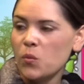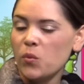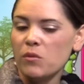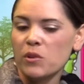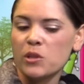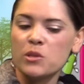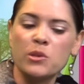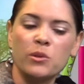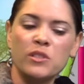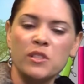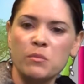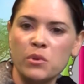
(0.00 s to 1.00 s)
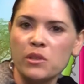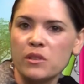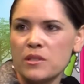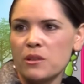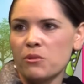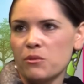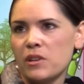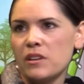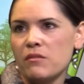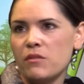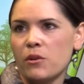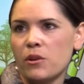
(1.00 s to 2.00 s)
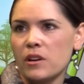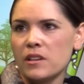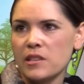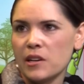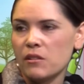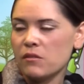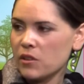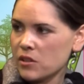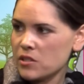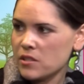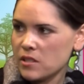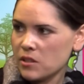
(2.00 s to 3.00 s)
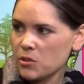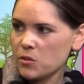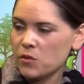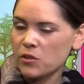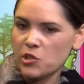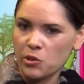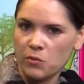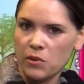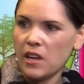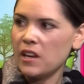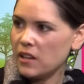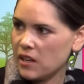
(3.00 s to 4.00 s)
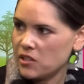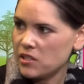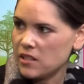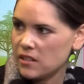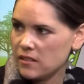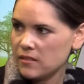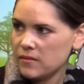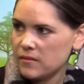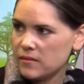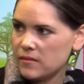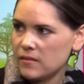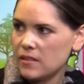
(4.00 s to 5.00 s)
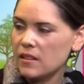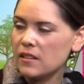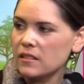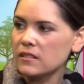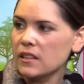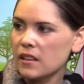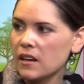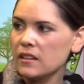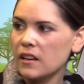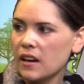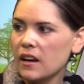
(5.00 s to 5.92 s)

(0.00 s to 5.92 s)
we were consulting books that were written for executive function skills for children with A D H D. Okay. And things like that,